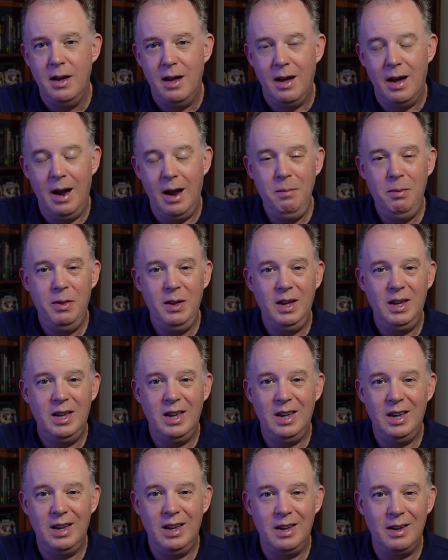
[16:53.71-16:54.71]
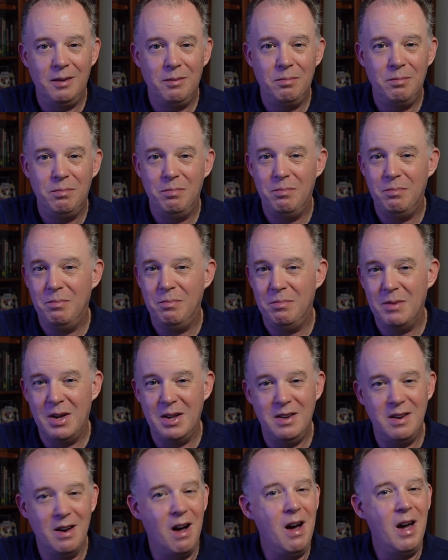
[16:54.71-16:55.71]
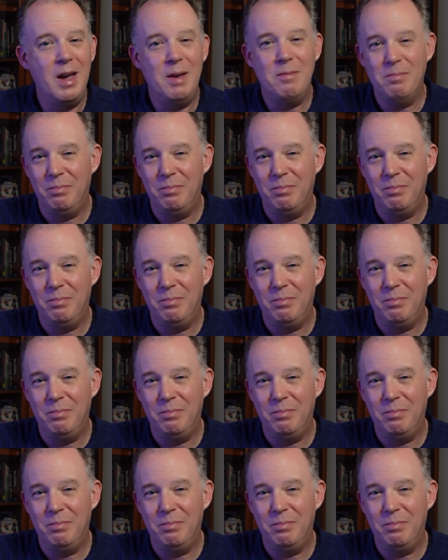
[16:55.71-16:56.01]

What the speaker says: I'm thinking a dime.